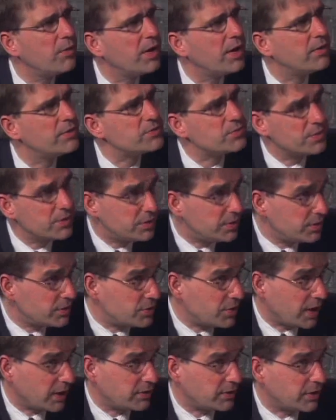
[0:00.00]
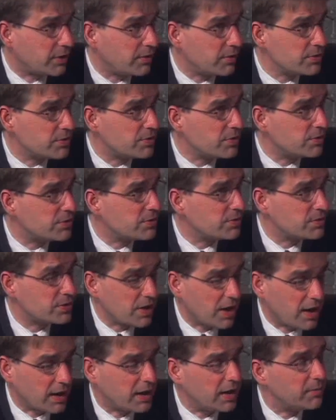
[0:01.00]
I was with your director, Caruso, she was
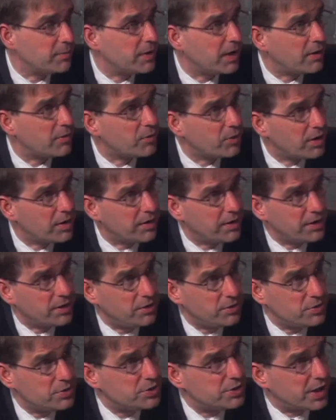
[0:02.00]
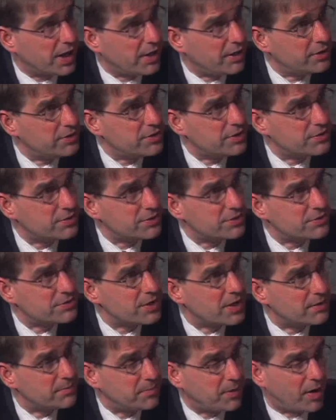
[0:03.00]
talking about one of the huge challenges is
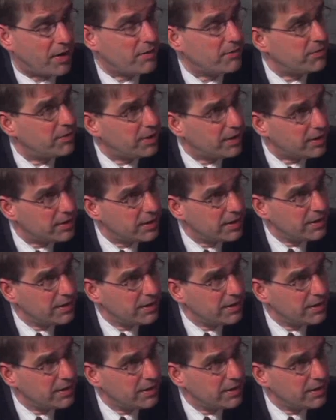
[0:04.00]
that part of the